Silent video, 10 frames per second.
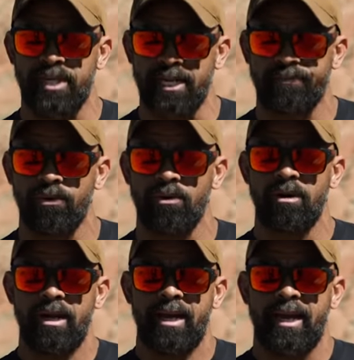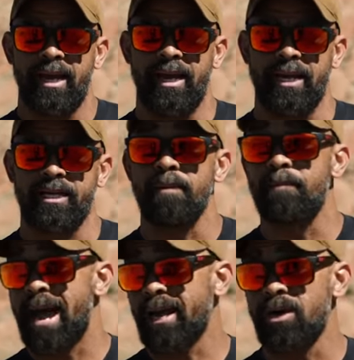successful and to
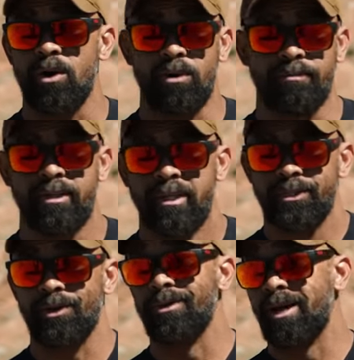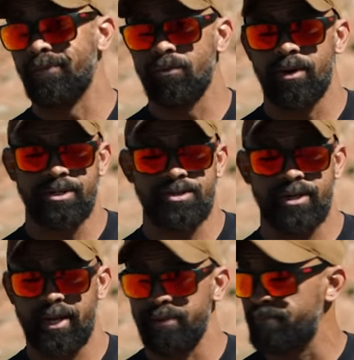come back home to your loved
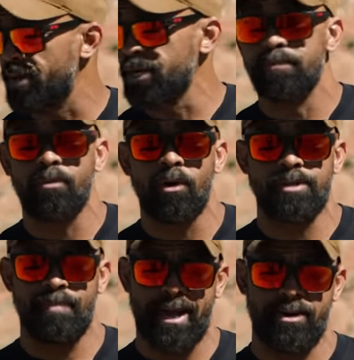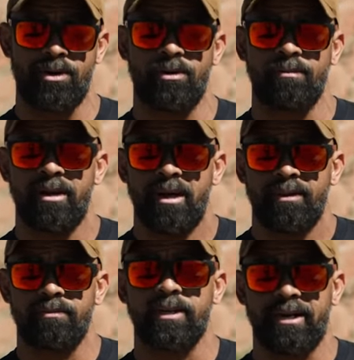ones and bring your boys back
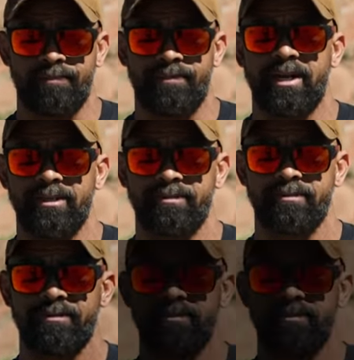home from a gunfight.